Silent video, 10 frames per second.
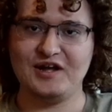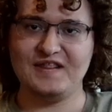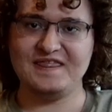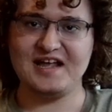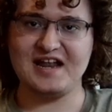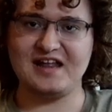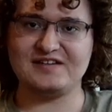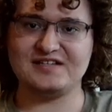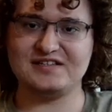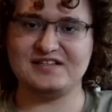that
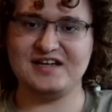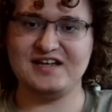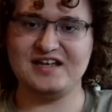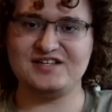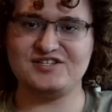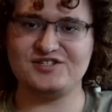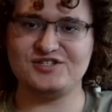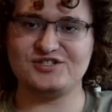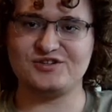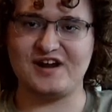it, it's such a
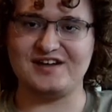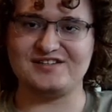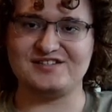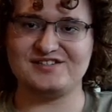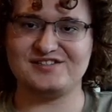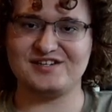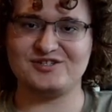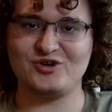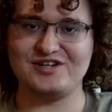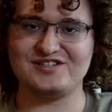strange,
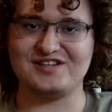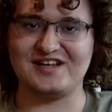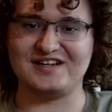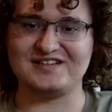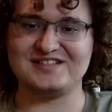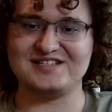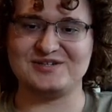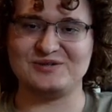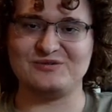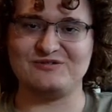strange thing
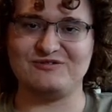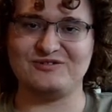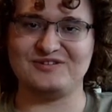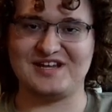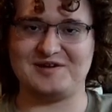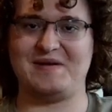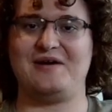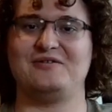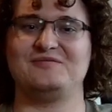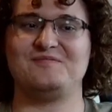to think
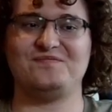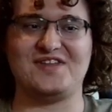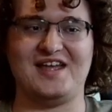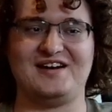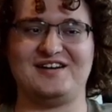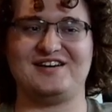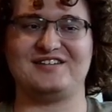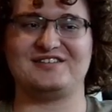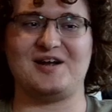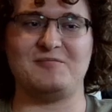about that
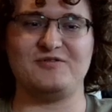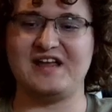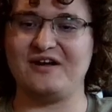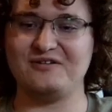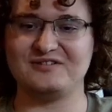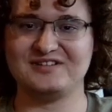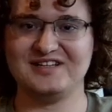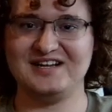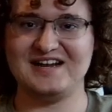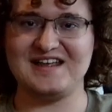I moved out.
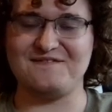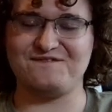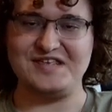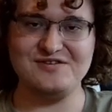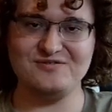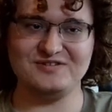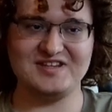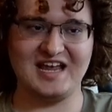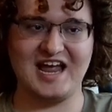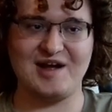It feels
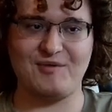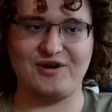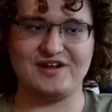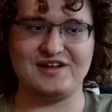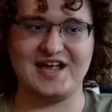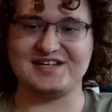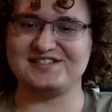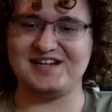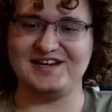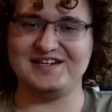like I'm on an
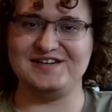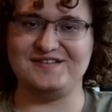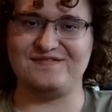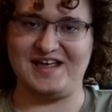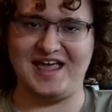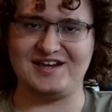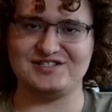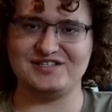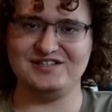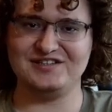extended
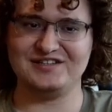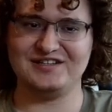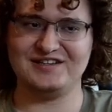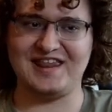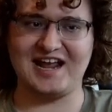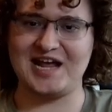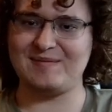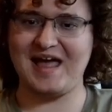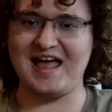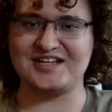vacation, like I'm
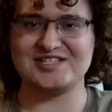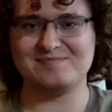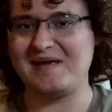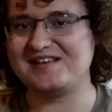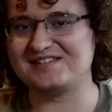at space